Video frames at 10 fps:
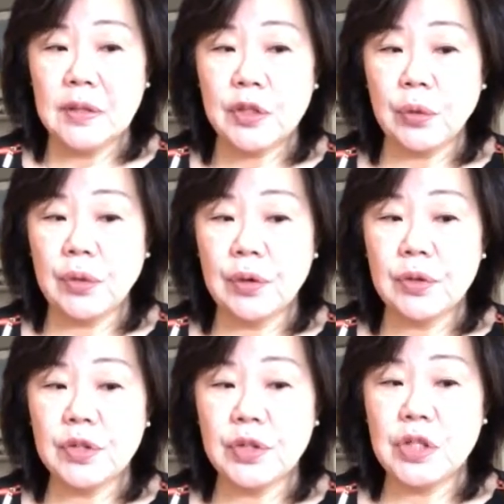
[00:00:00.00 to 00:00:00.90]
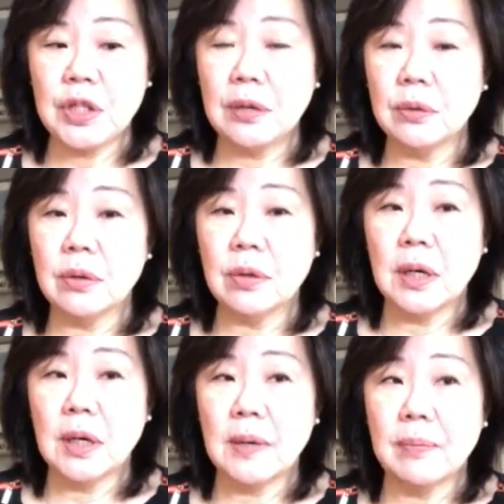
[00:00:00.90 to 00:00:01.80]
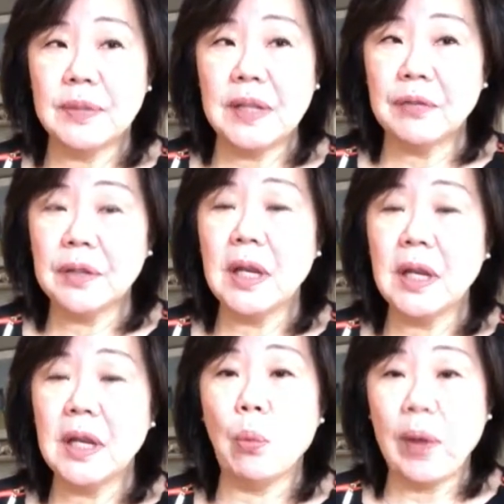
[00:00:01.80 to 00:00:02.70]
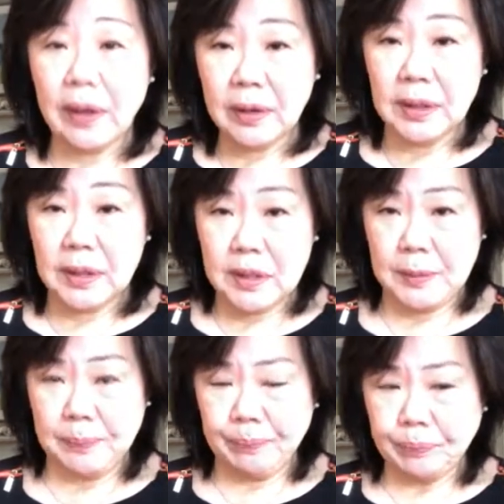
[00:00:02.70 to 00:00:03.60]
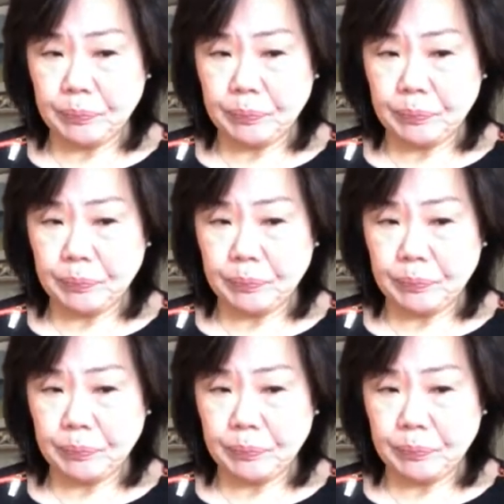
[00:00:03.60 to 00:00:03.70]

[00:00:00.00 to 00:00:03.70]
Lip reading: so there is a general, definitely awareness